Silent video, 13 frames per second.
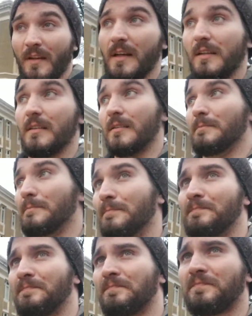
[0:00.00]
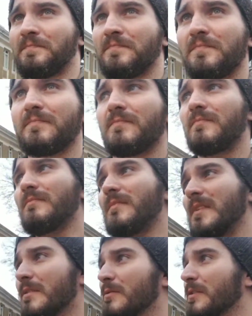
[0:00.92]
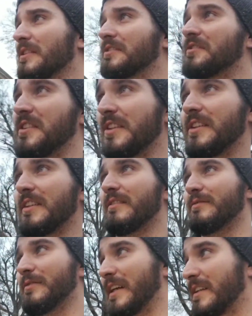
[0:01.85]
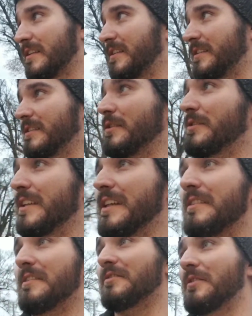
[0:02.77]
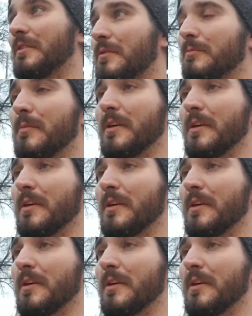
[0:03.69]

We're gonna see if I can locate this old